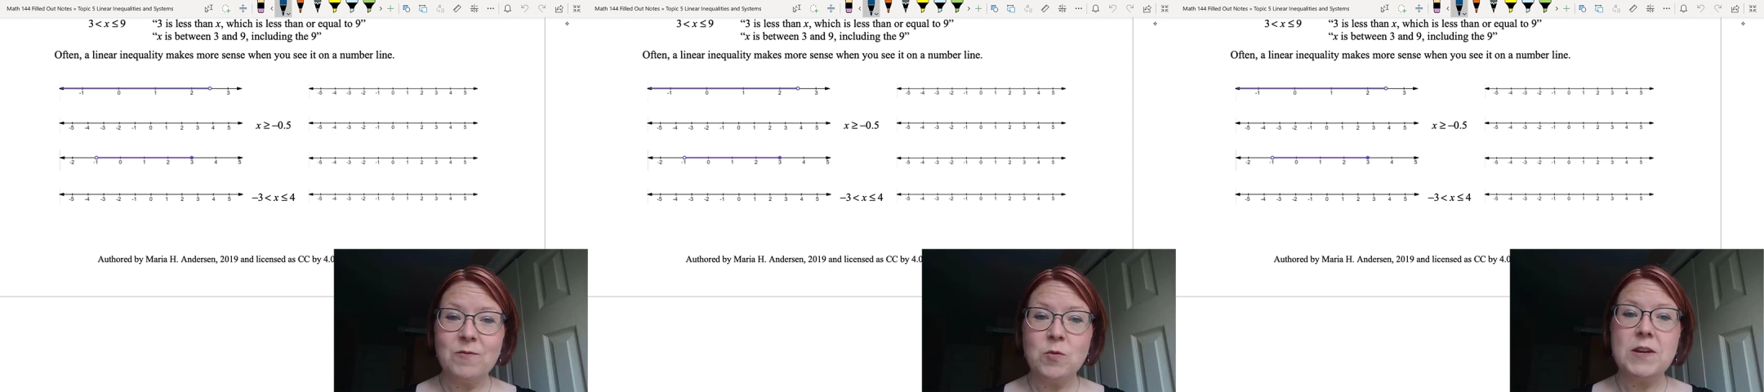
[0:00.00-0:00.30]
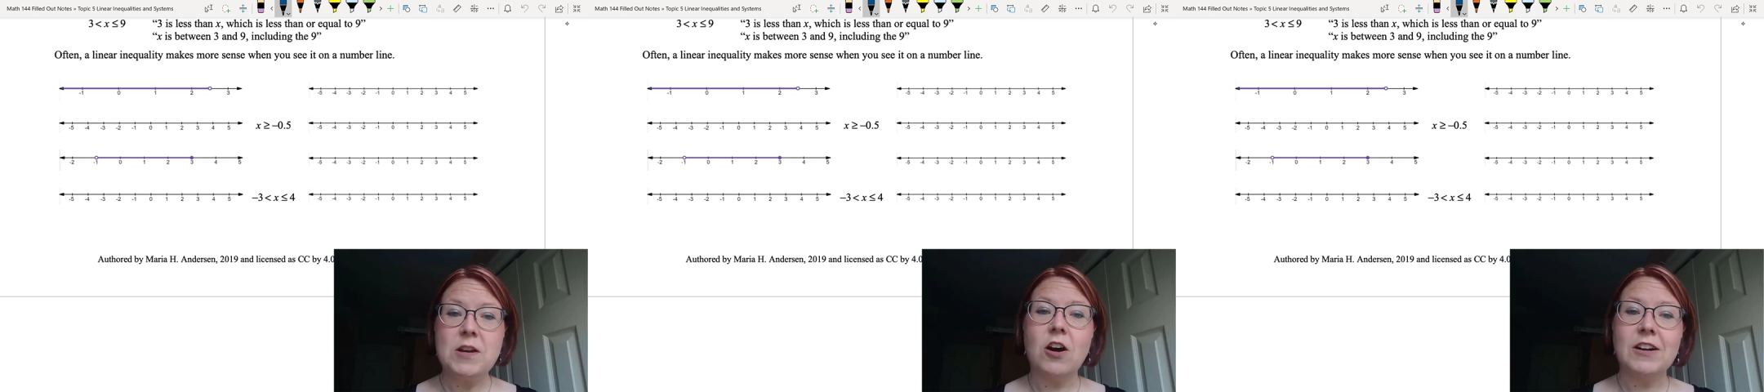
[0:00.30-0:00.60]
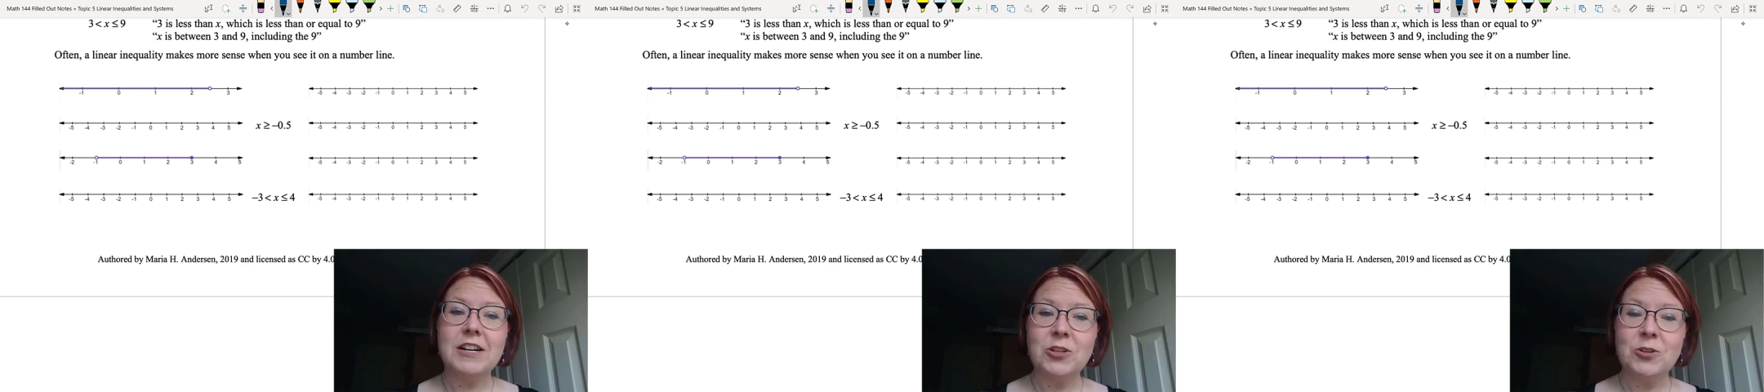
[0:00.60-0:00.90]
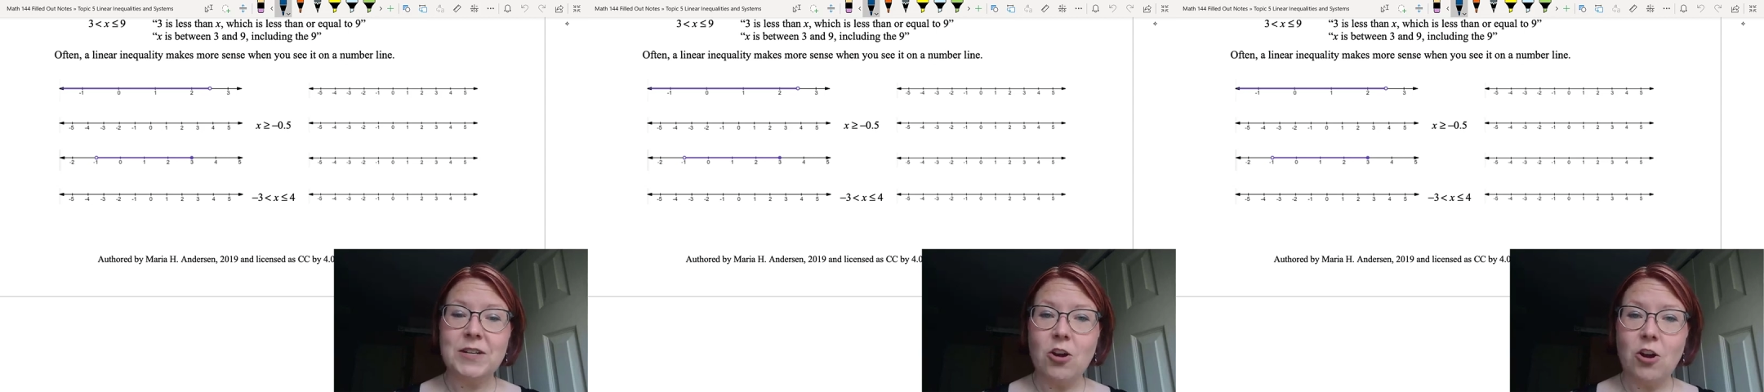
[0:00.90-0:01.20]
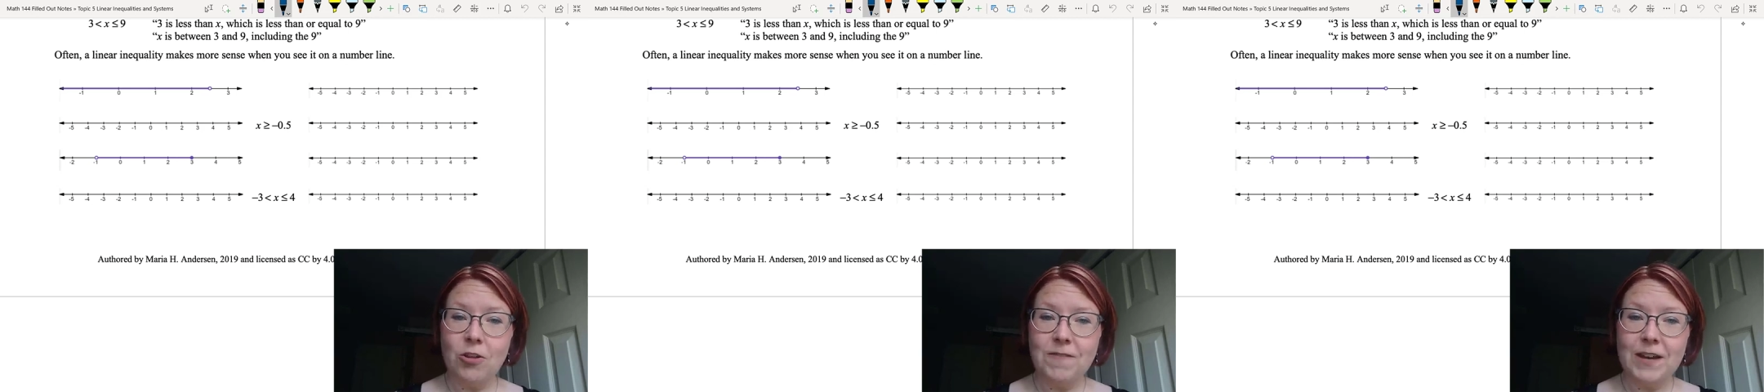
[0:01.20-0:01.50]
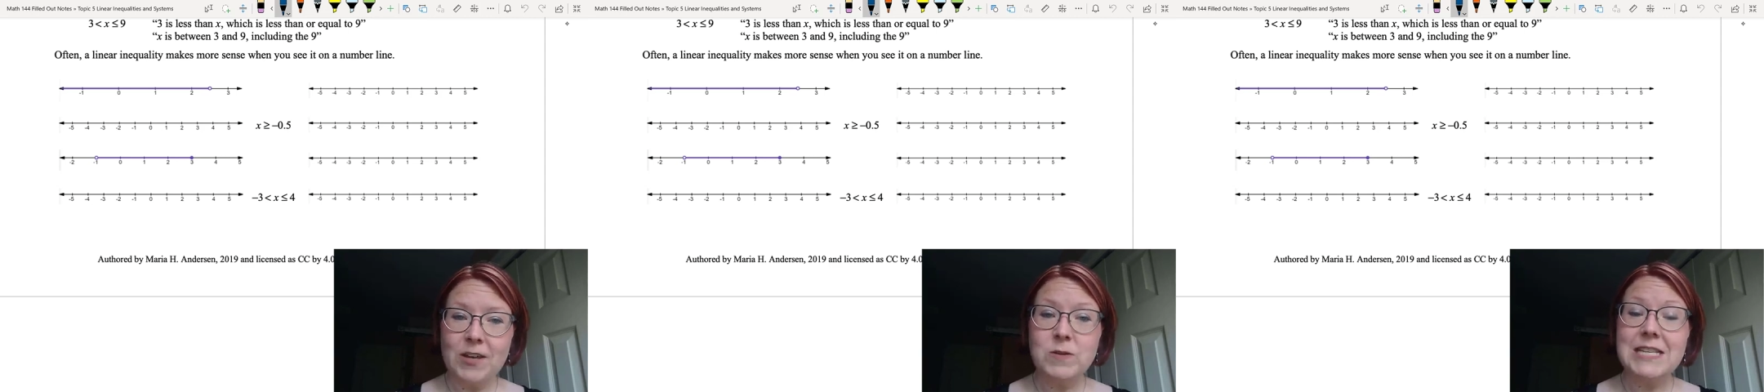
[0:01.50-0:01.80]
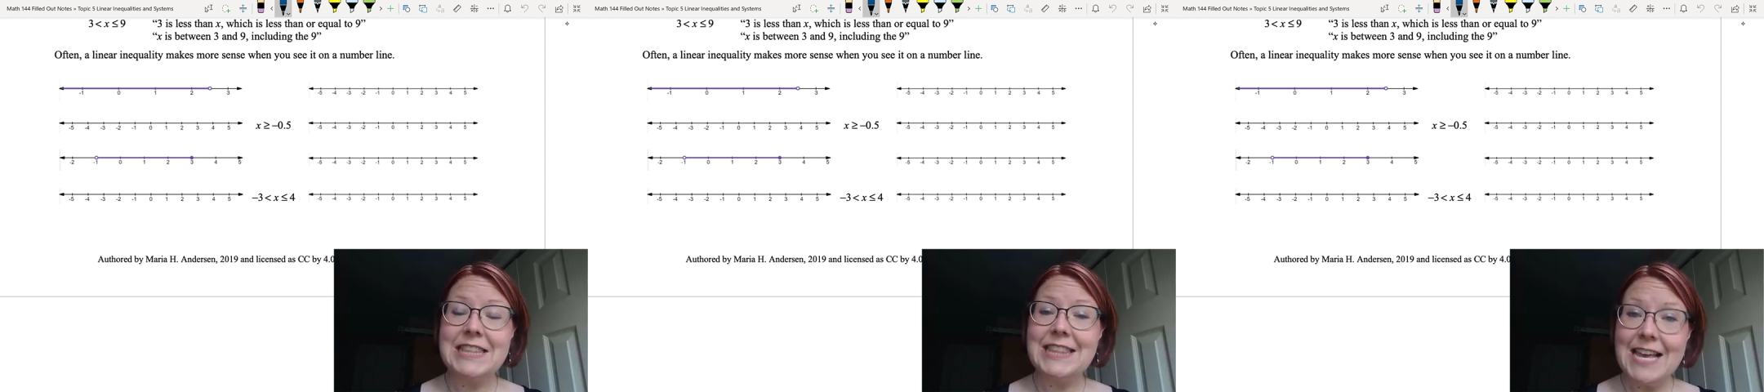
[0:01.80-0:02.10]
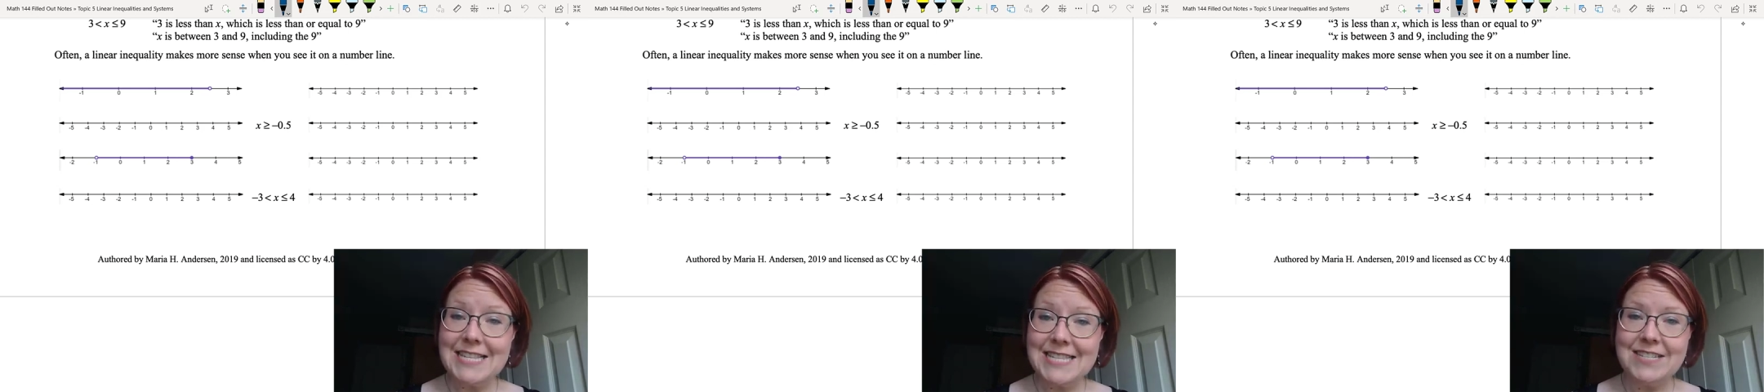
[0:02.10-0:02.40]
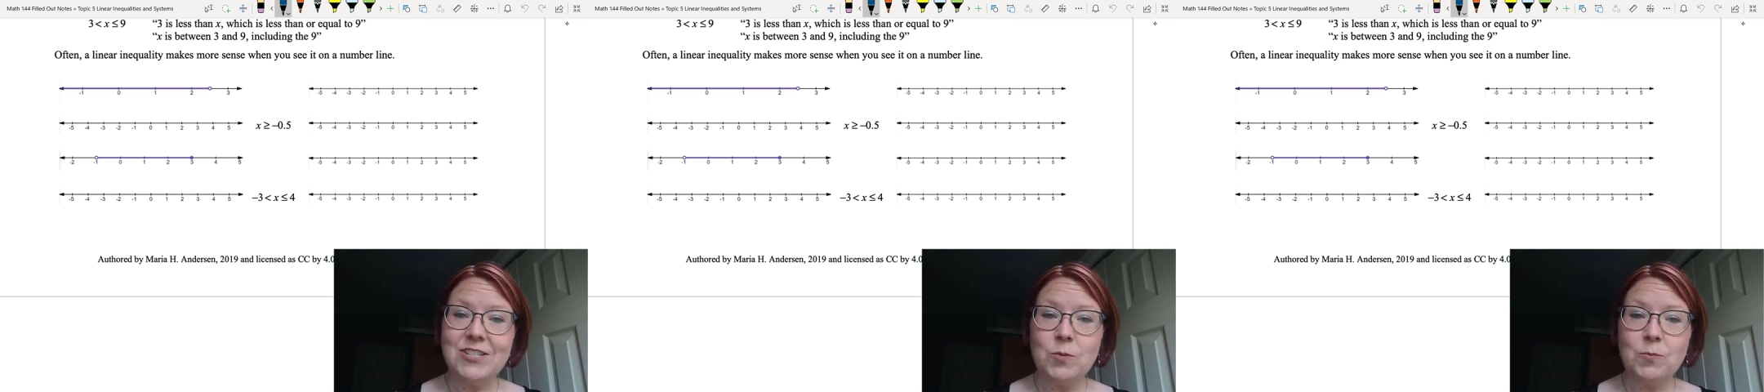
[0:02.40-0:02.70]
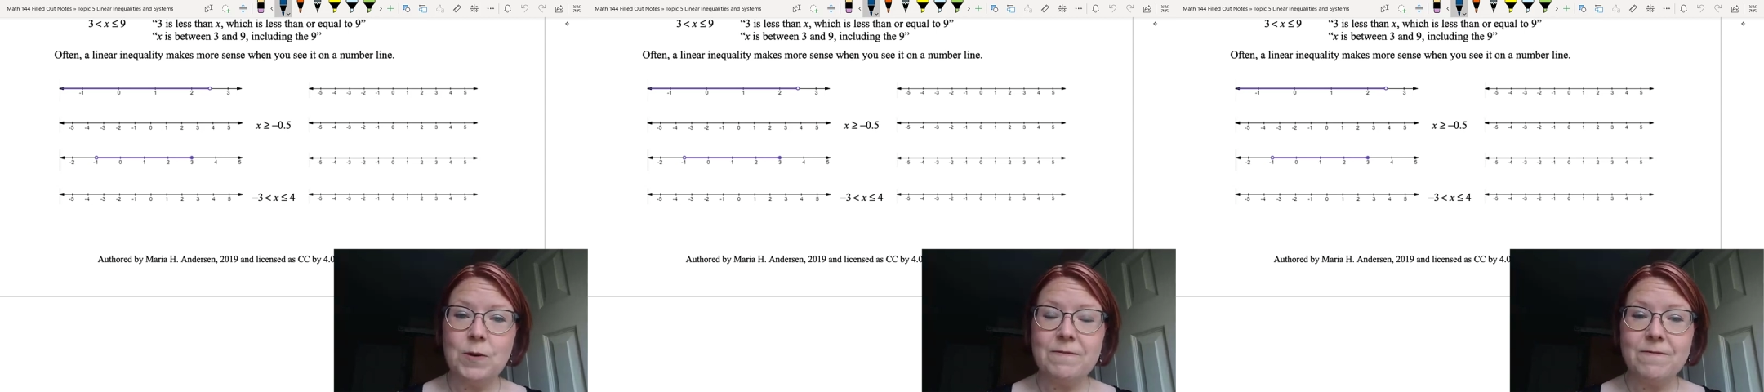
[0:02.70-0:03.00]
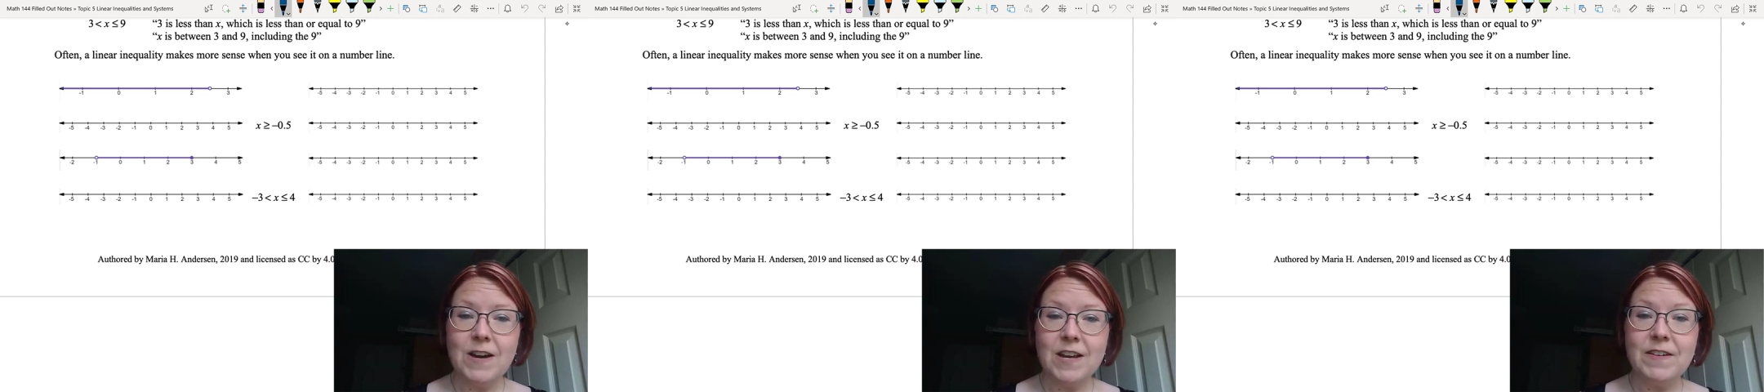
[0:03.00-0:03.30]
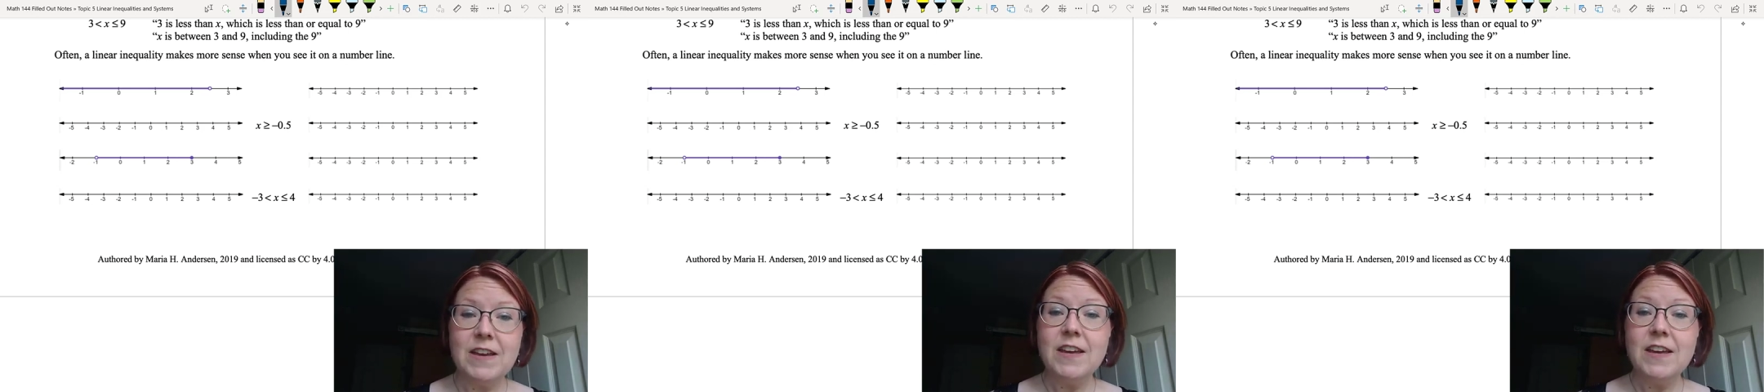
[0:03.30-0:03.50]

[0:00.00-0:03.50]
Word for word: but we are including all the values less than 2.5.